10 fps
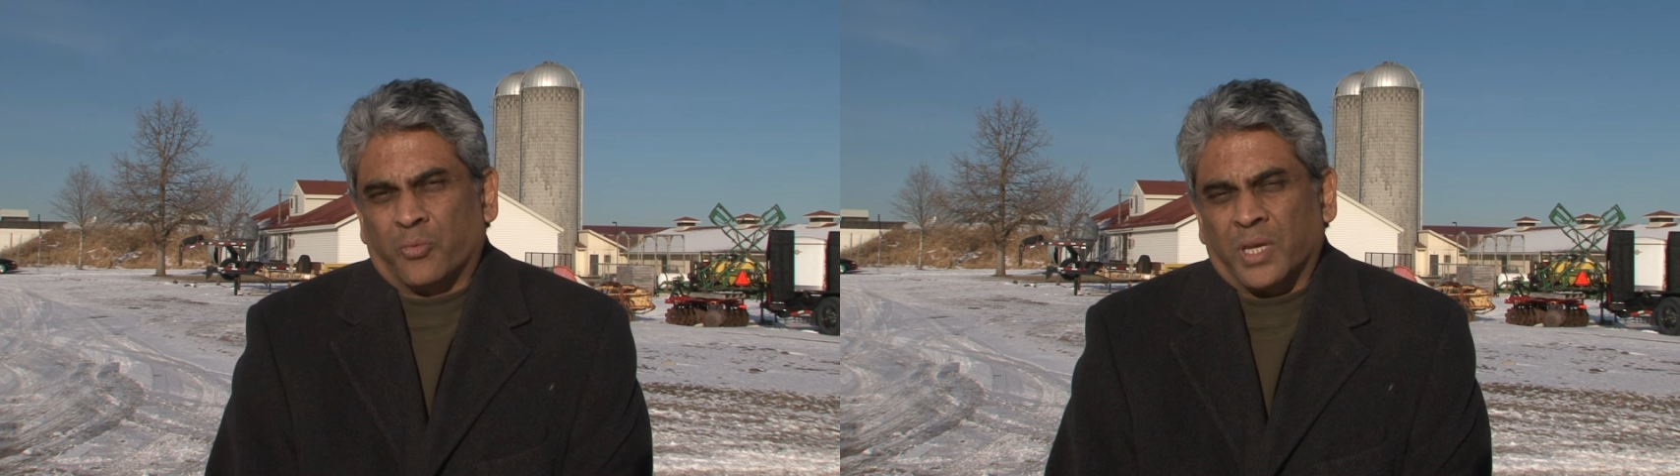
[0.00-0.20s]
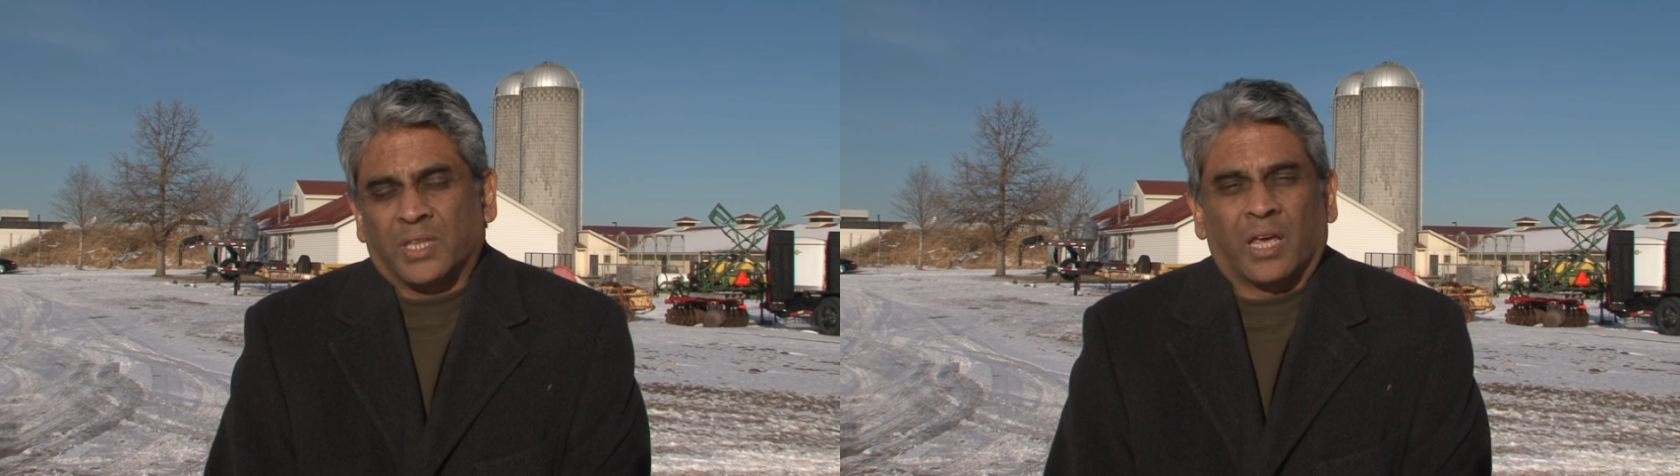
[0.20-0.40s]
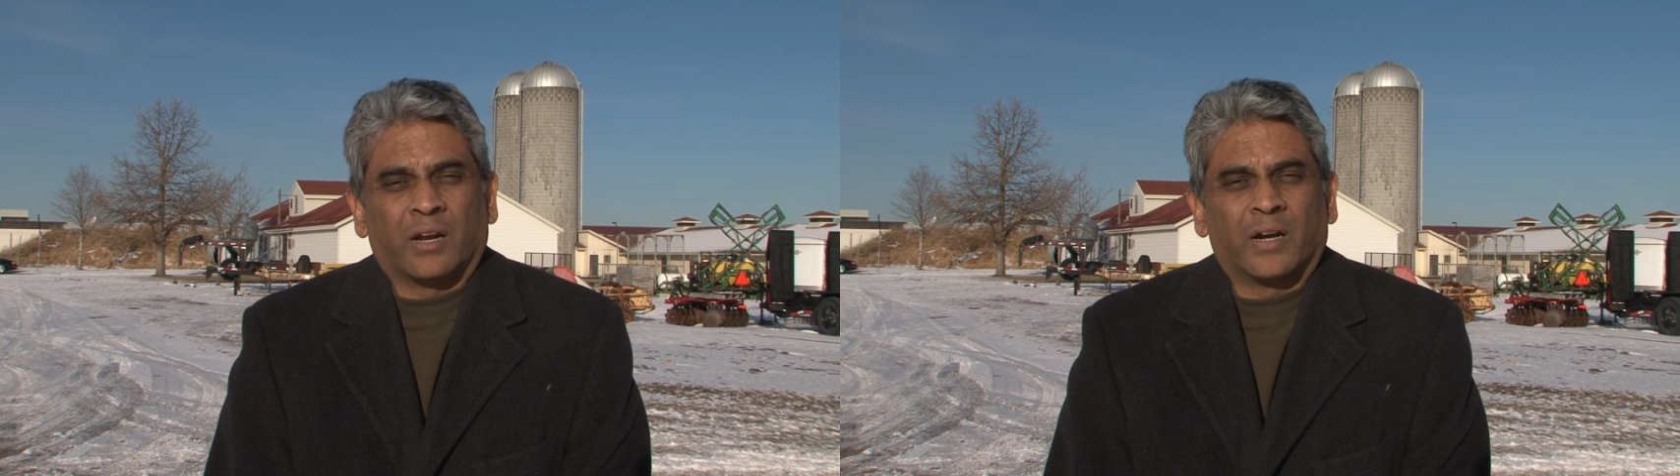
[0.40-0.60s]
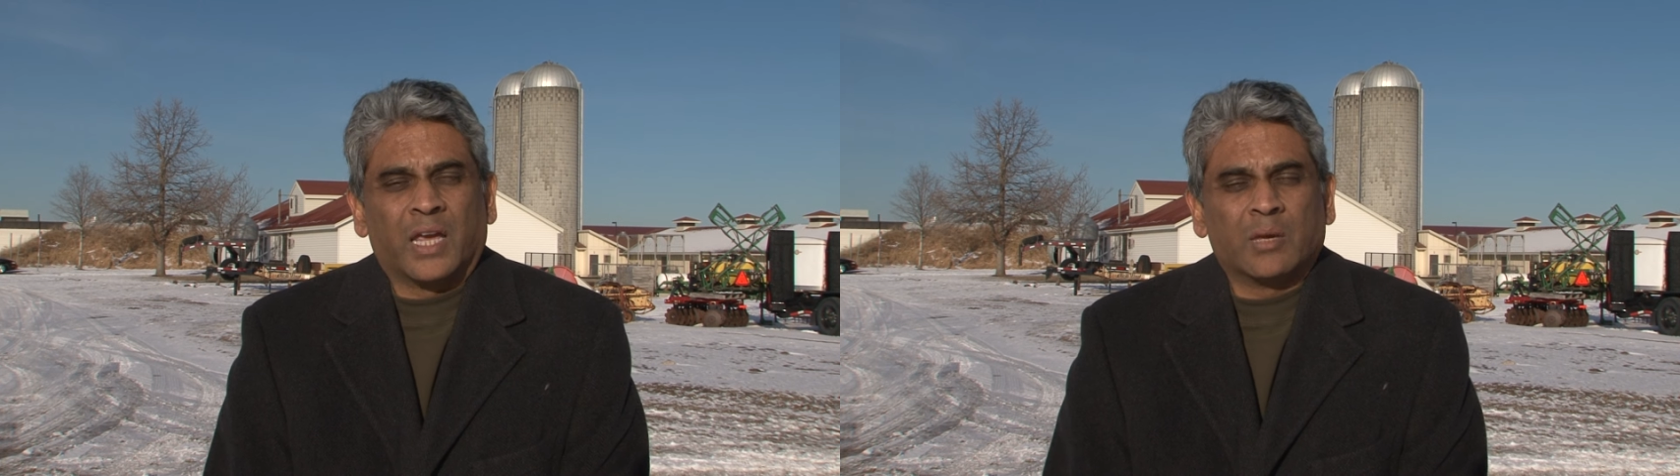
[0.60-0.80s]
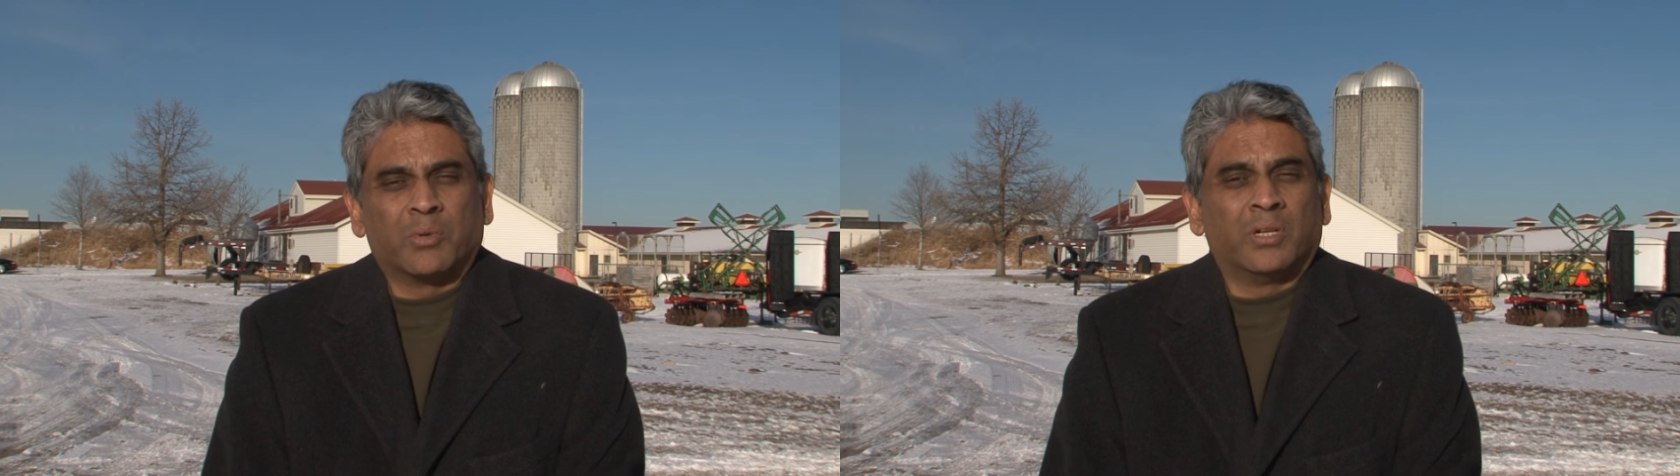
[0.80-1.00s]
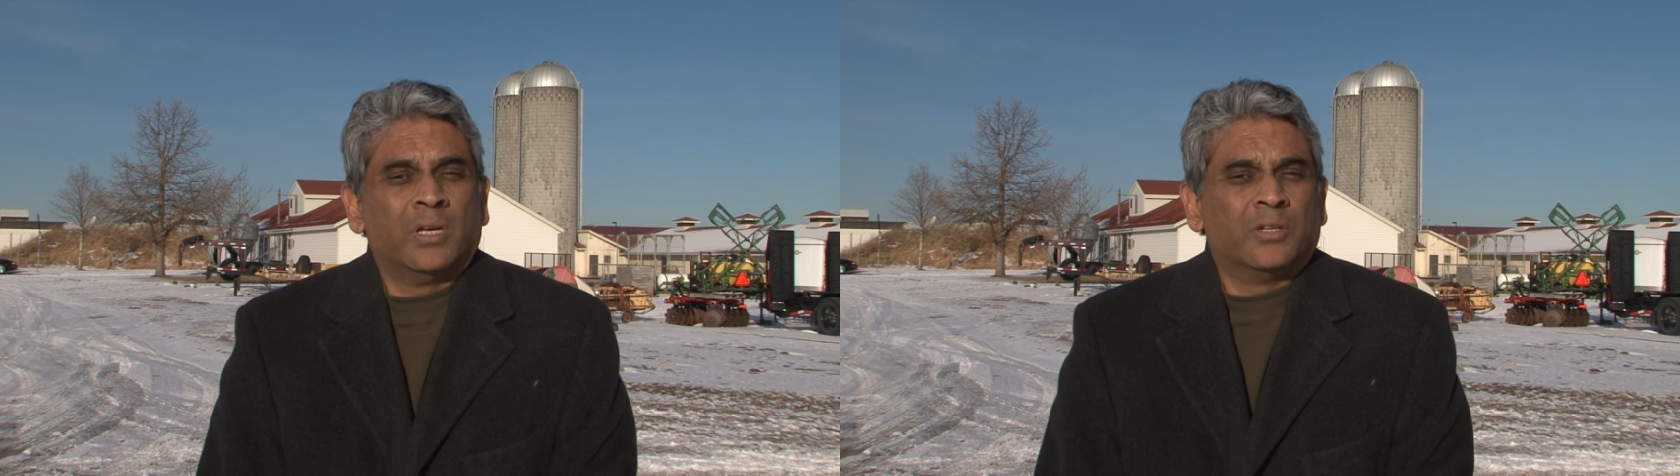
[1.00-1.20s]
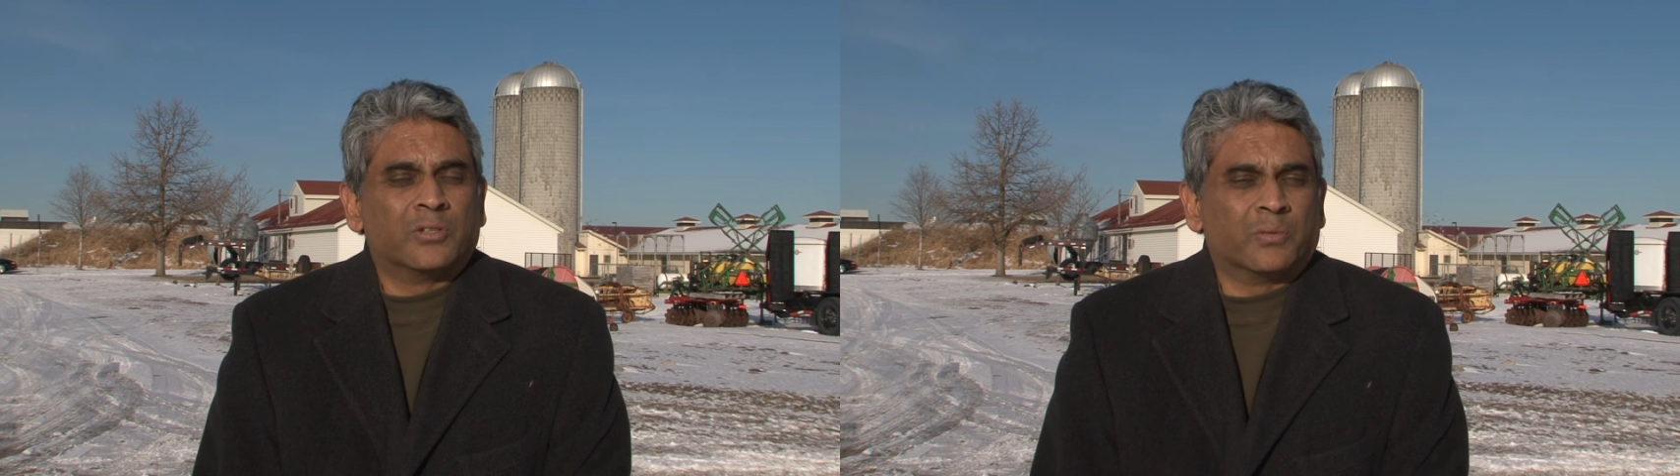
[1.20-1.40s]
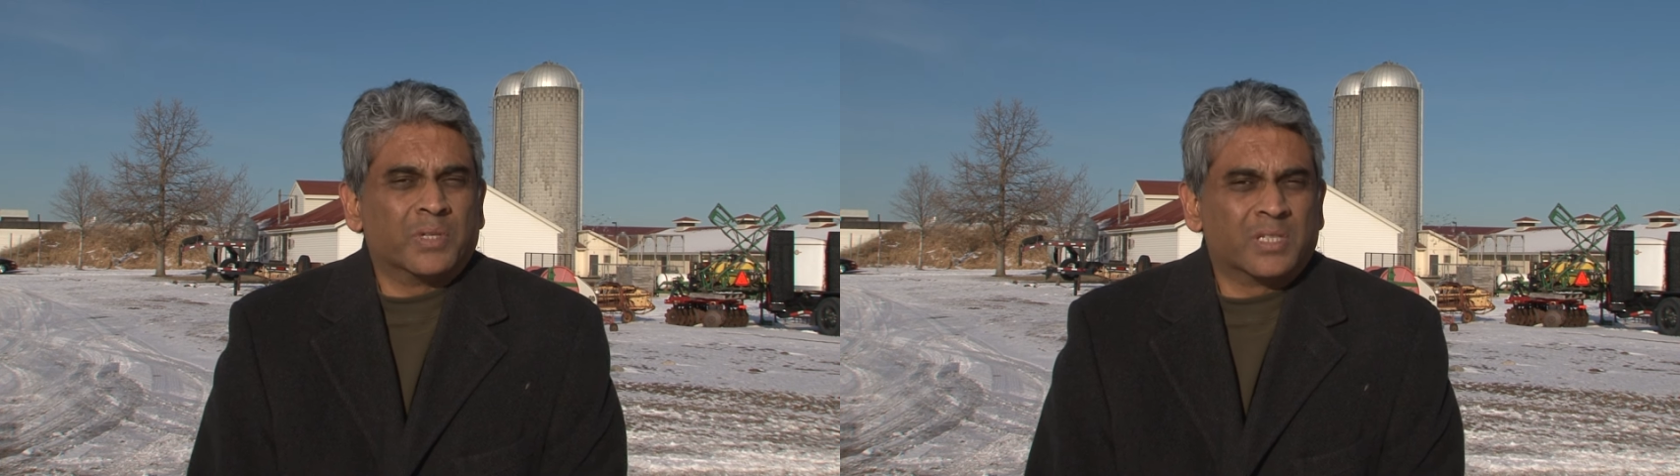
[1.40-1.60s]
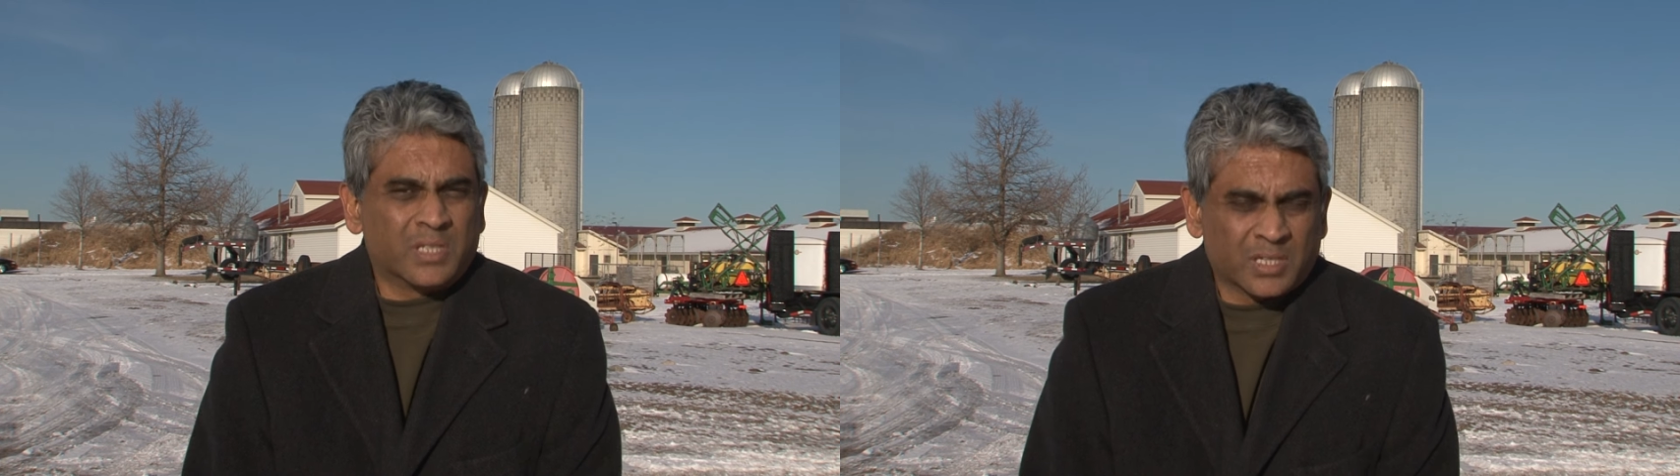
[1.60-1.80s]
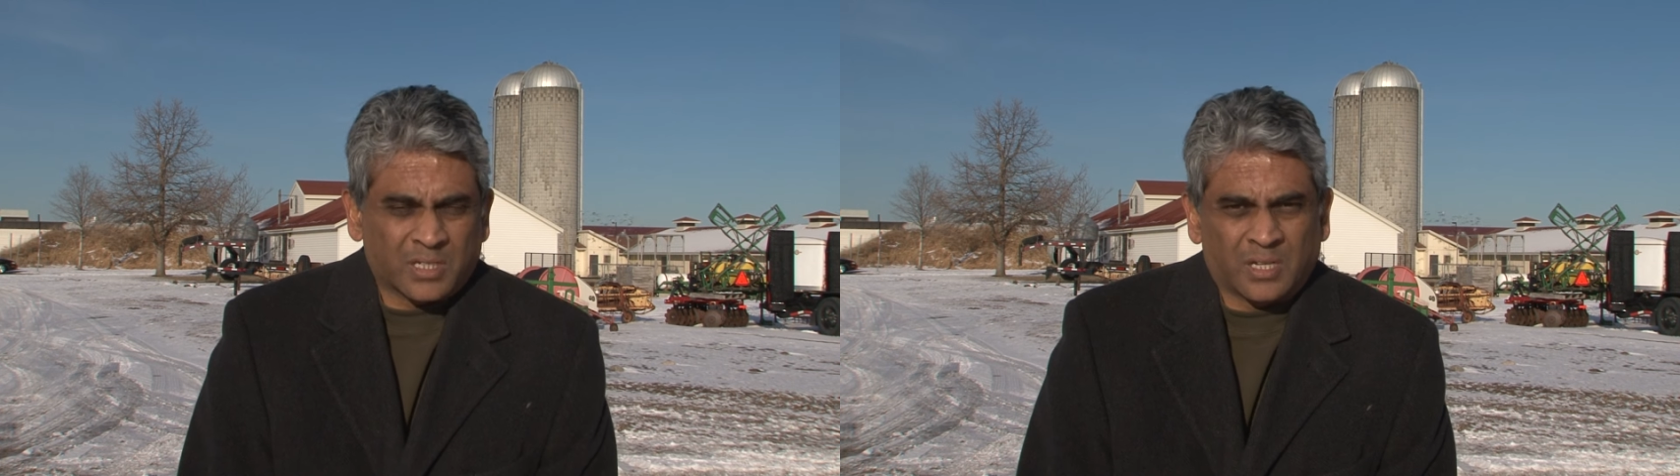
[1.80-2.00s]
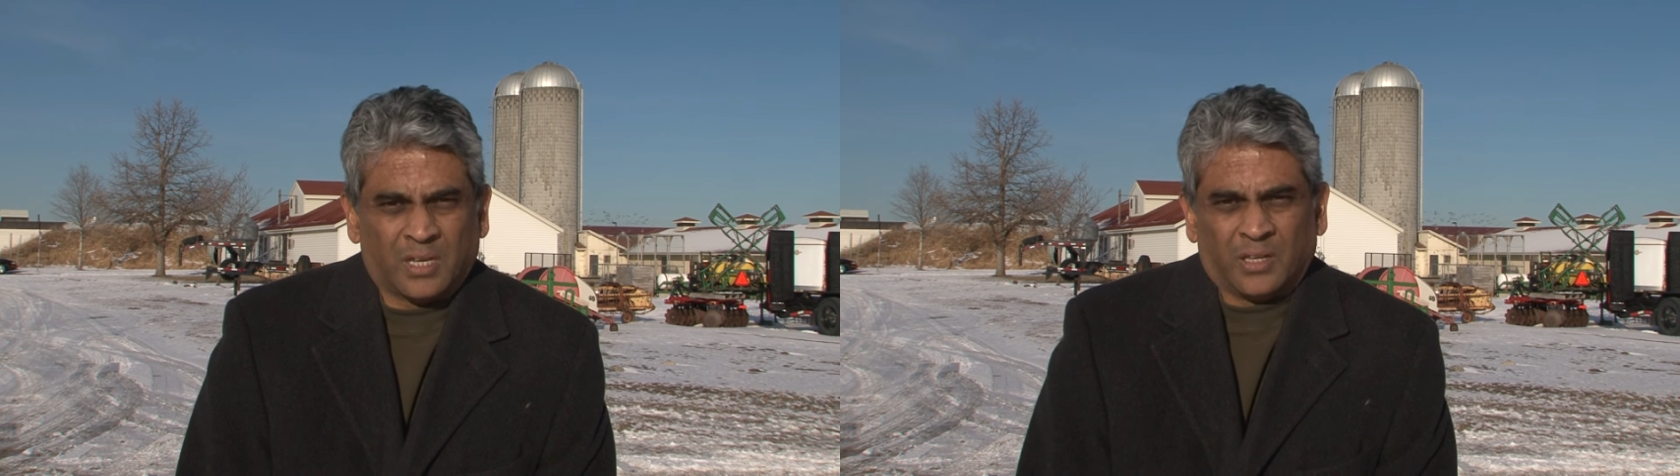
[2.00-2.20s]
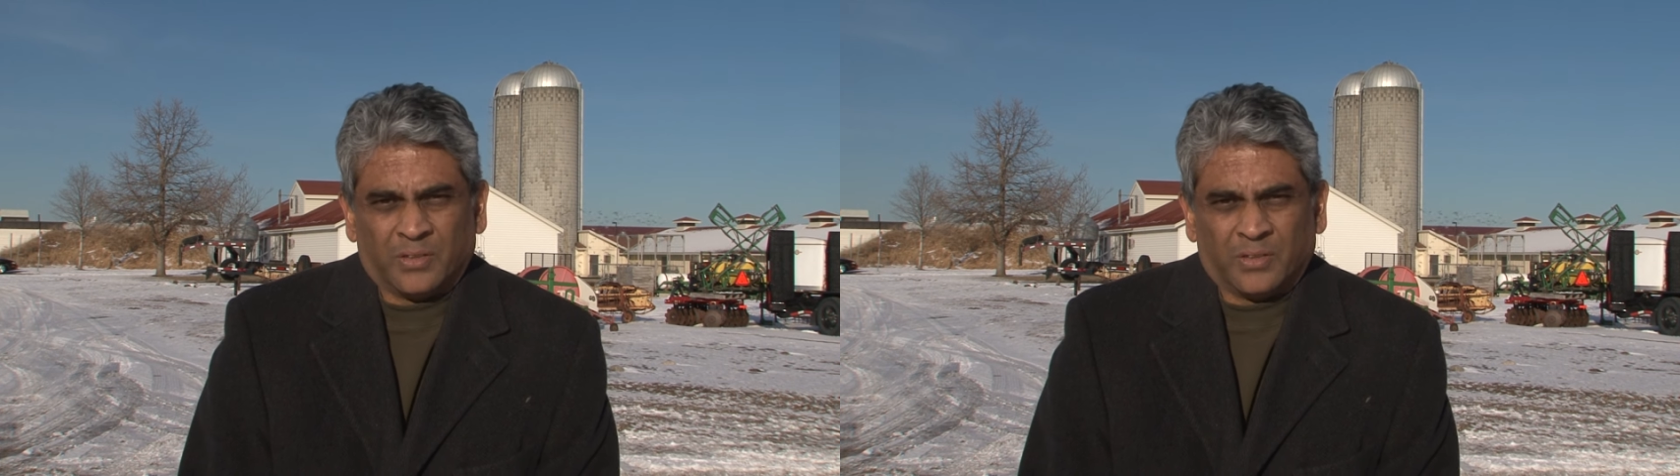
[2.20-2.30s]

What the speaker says: wheat that are able to resist